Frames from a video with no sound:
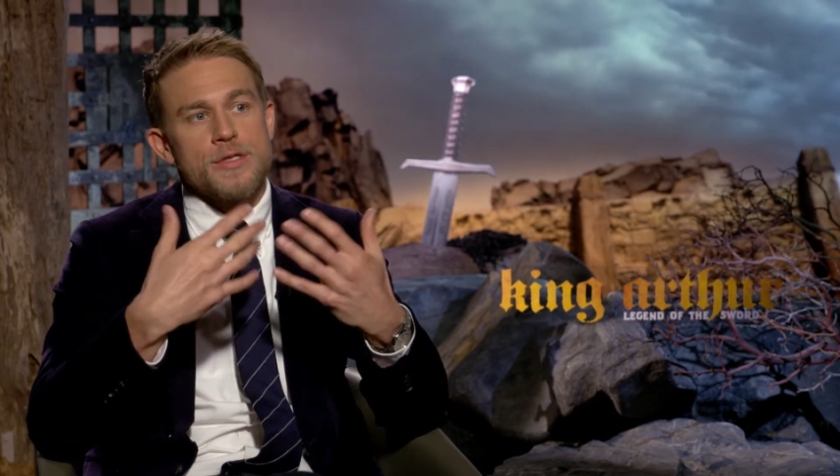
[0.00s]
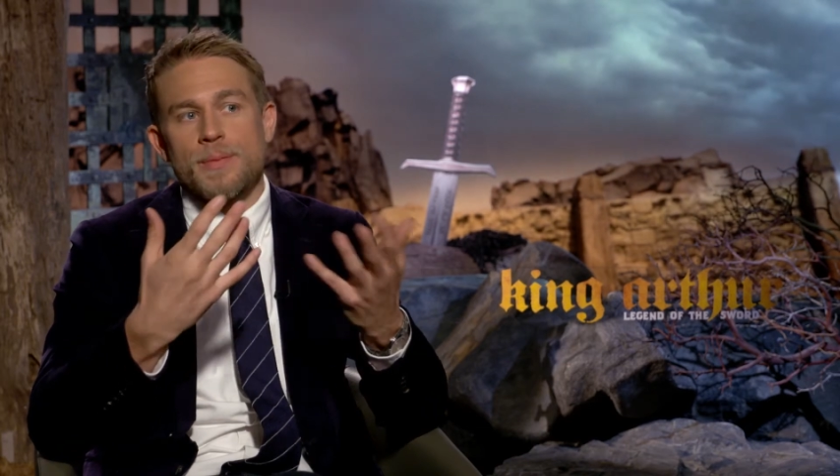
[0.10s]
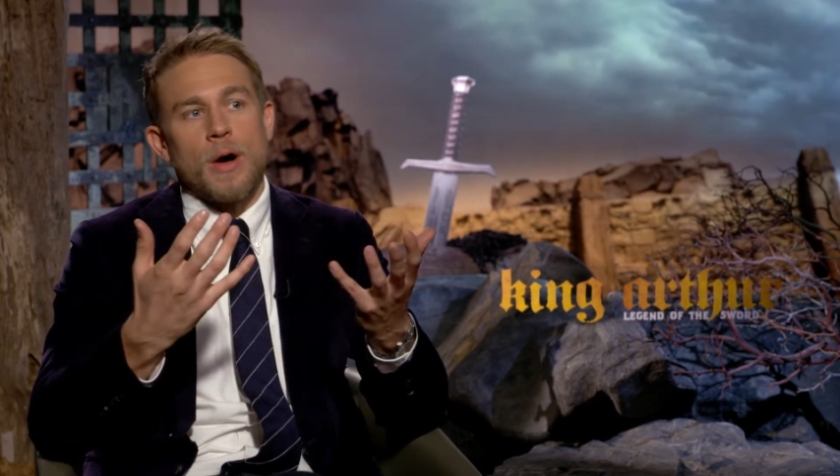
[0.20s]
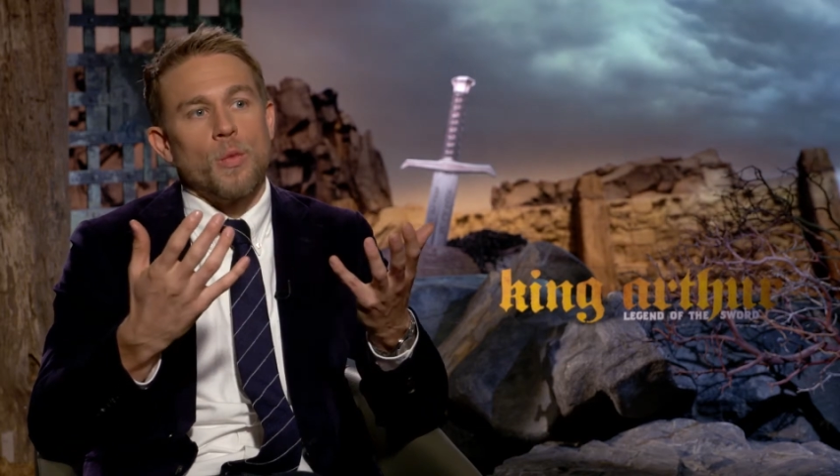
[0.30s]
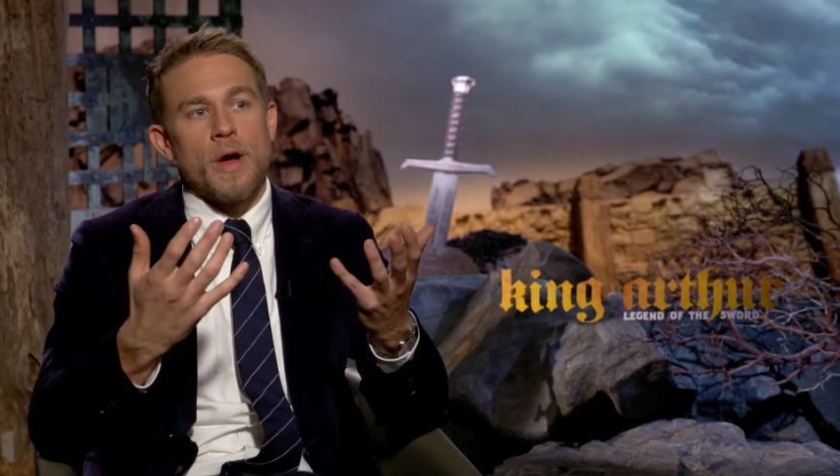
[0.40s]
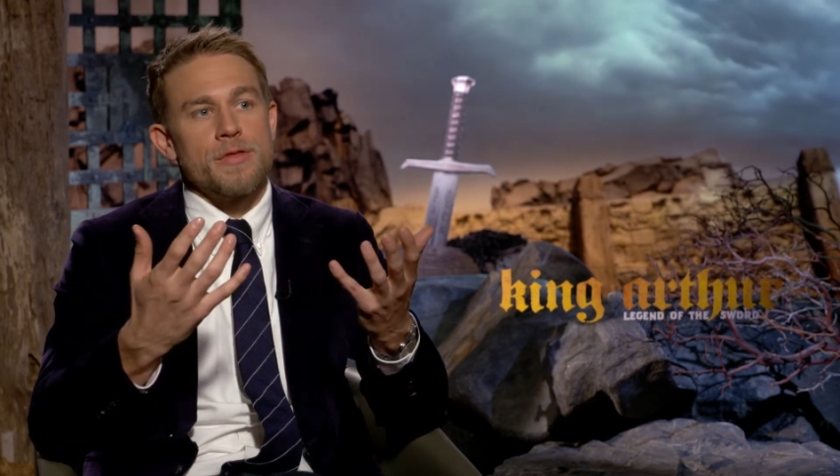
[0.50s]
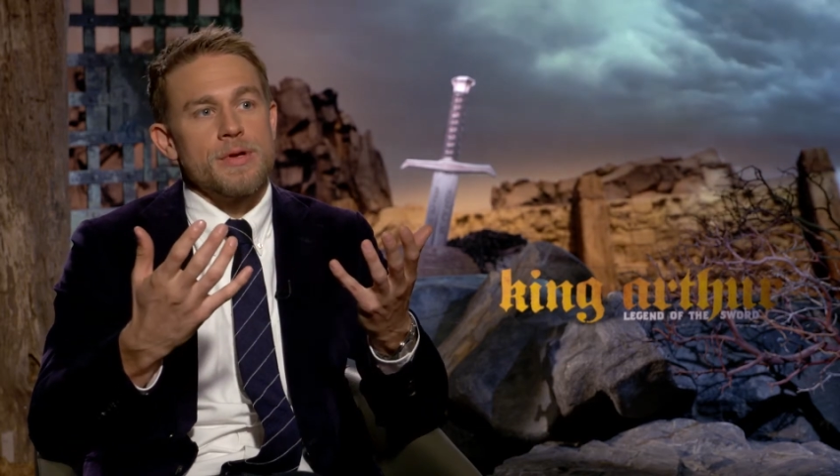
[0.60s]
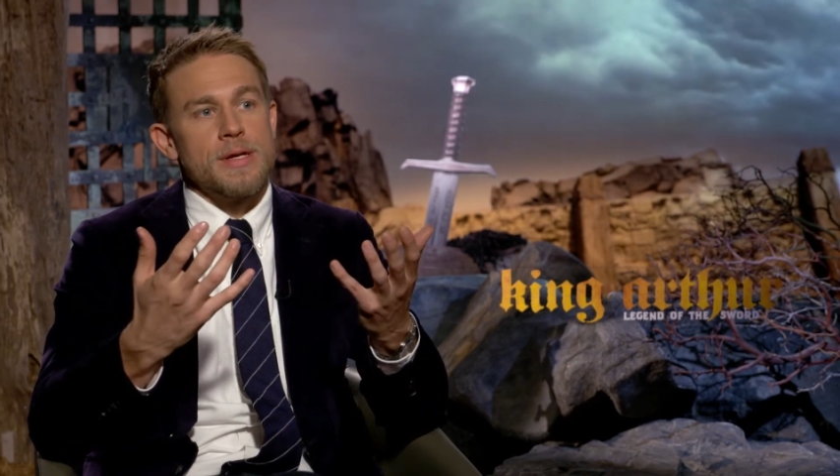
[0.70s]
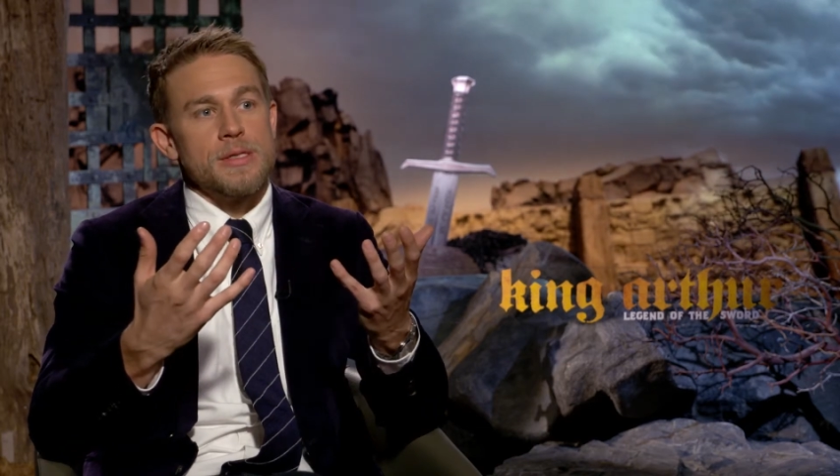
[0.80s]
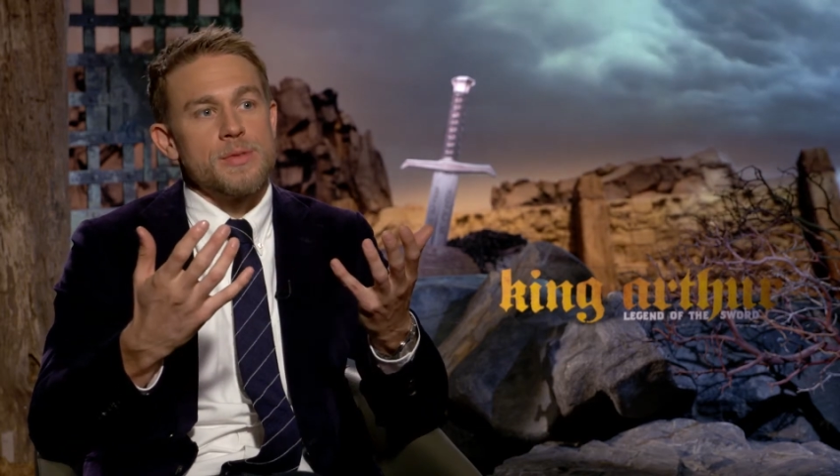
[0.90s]
about whether
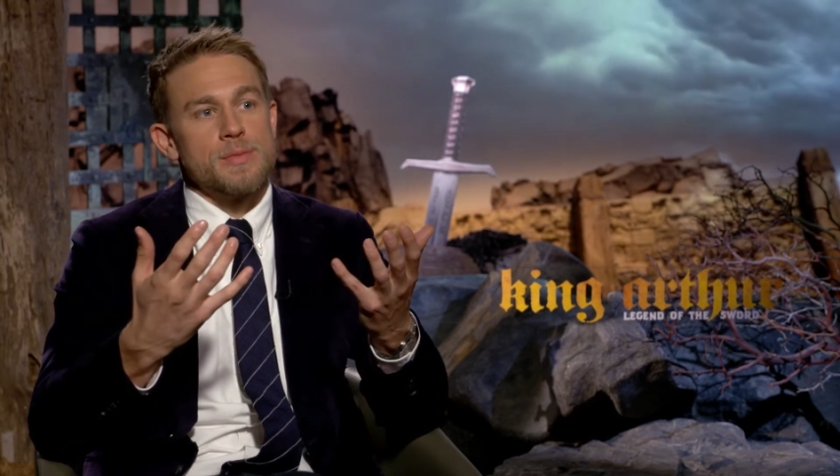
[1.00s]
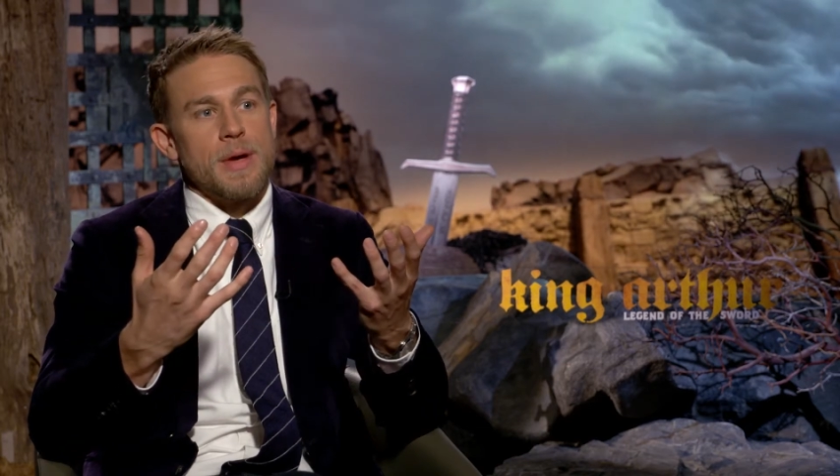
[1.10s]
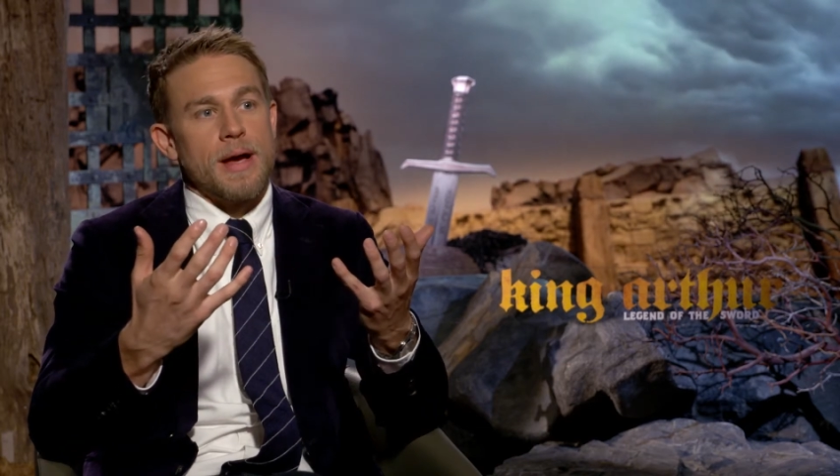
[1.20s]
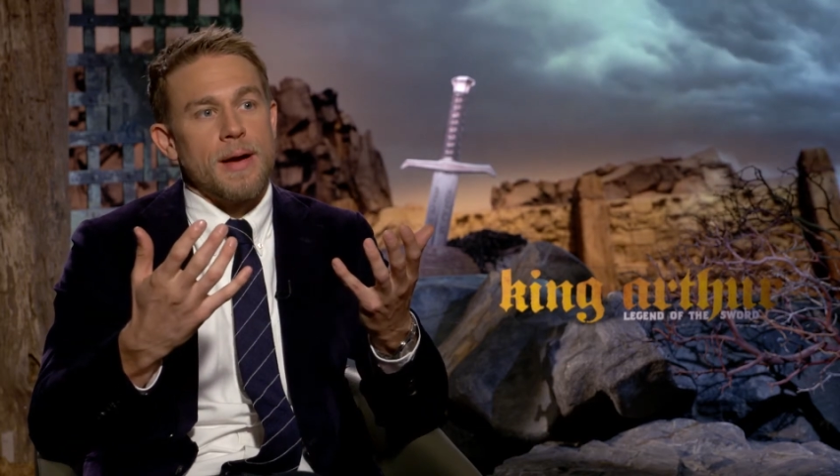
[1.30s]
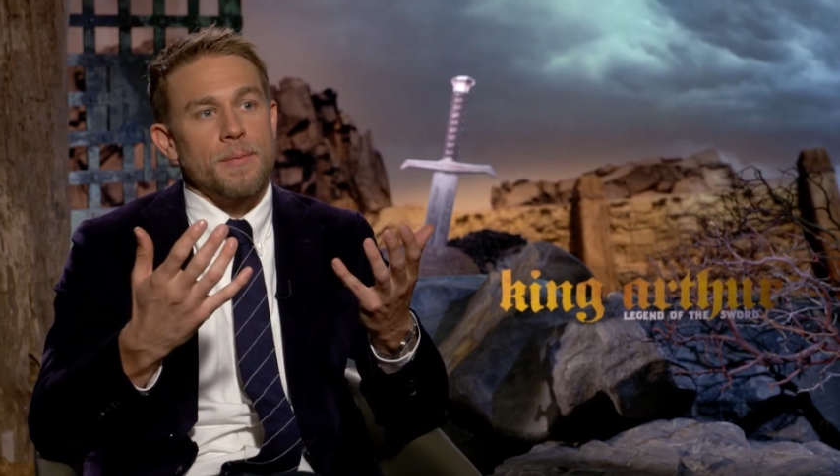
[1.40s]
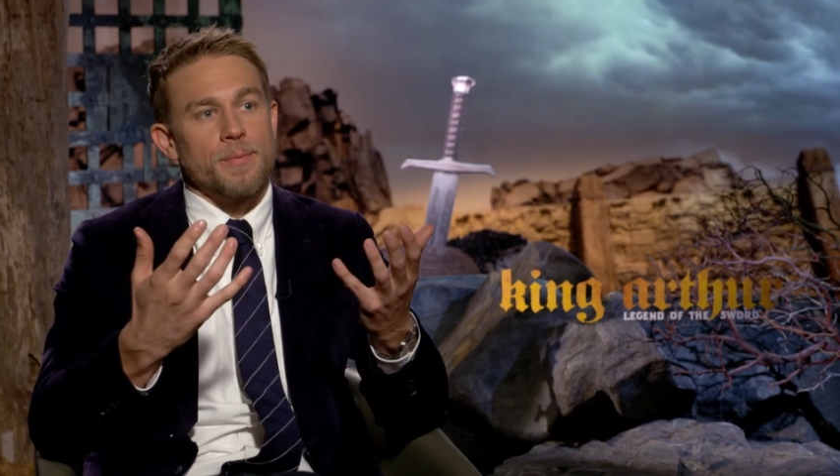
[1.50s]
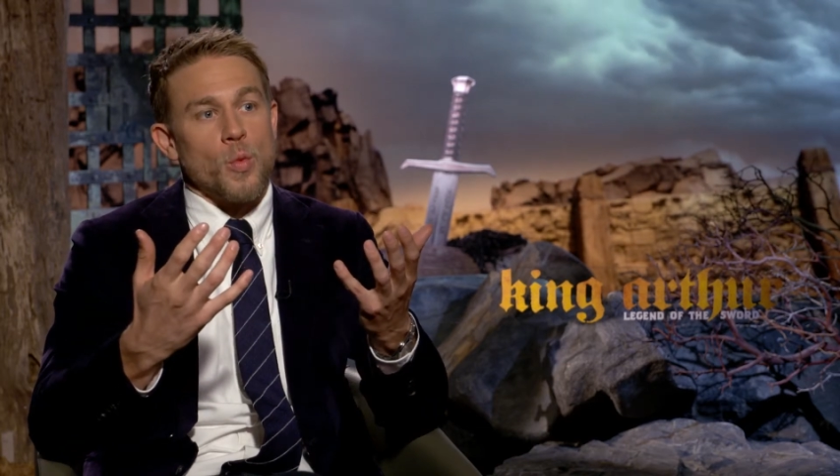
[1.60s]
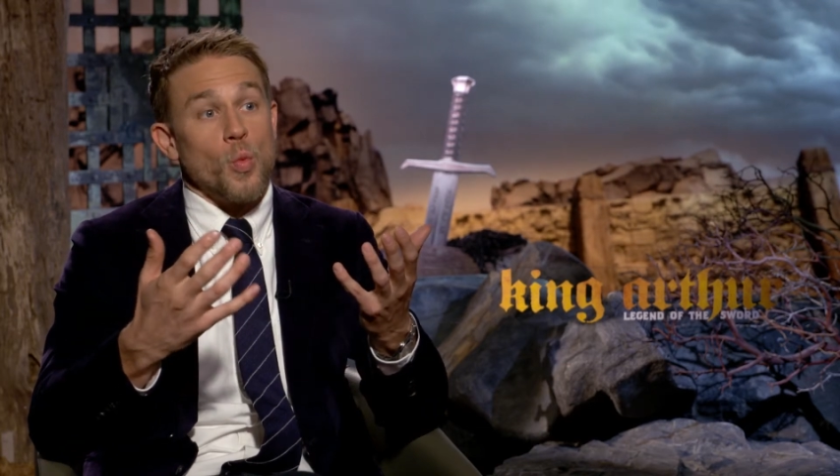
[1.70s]
he's um,